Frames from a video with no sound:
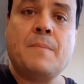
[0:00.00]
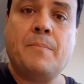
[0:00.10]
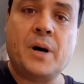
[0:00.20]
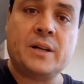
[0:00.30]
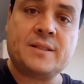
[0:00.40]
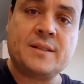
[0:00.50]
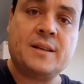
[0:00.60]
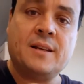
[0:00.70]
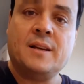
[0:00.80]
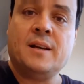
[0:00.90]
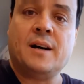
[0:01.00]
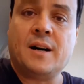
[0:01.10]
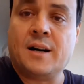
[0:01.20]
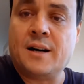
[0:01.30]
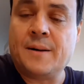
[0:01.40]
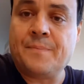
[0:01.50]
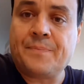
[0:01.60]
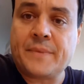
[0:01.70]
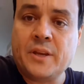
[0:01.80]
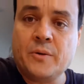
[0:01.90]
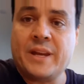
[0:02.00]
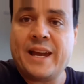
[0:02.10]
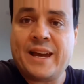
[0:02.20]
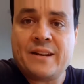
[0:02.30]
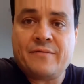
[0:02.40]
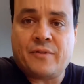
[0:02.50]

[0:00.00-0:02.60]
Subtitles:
But you can,